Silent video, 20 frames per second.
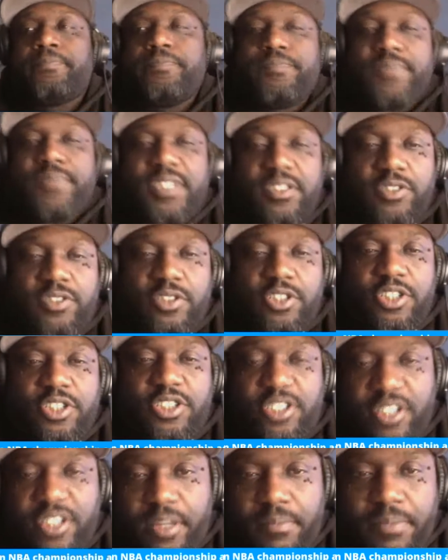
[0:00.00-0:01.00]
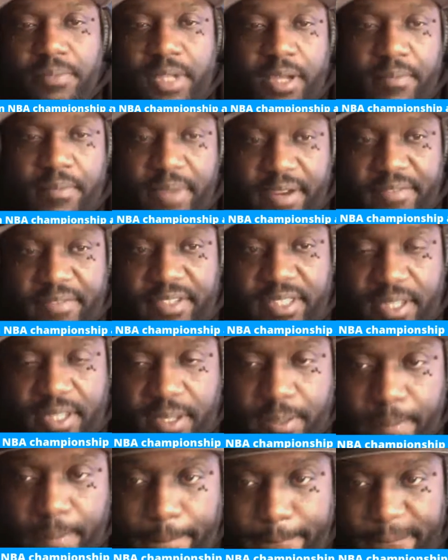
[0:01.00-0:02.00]
Just summed up
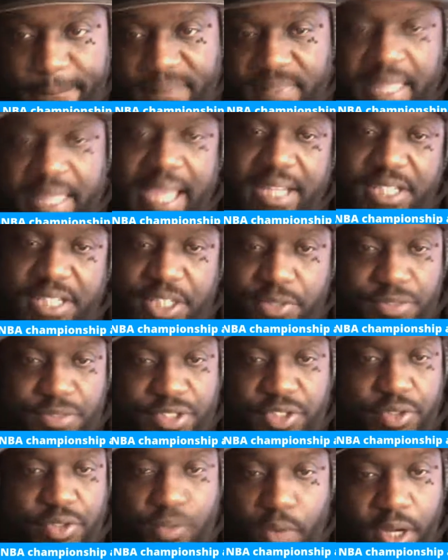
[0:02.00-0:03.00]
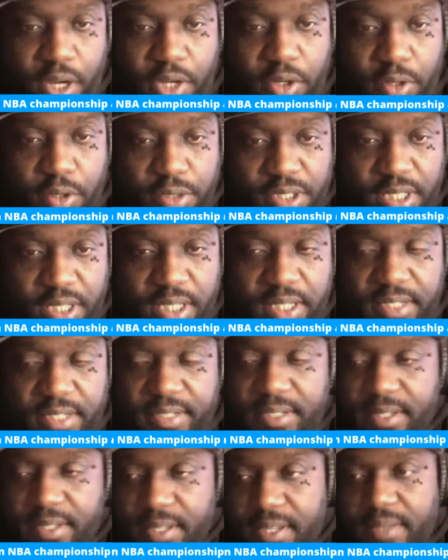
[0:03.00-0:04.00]
everything. Last year was just one of those
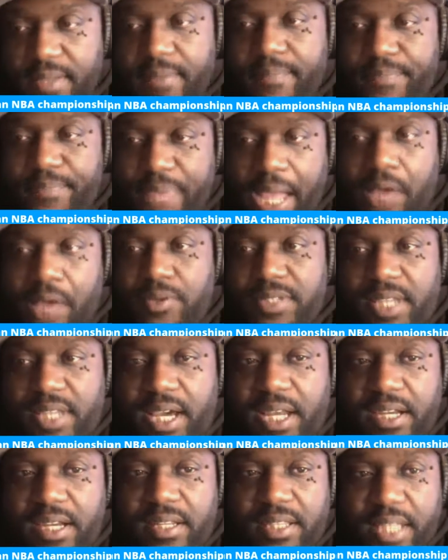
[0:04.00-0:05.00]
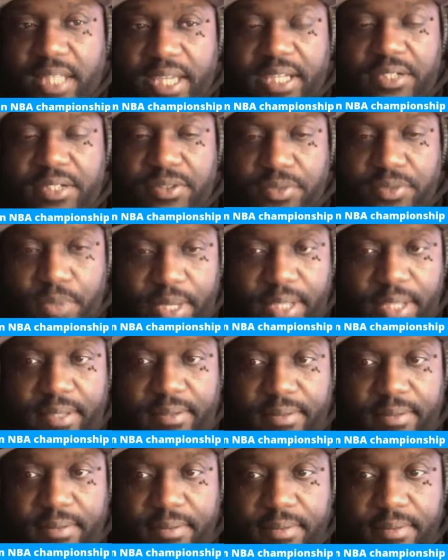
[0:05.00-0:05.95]
years. Outside of the Lakers winning,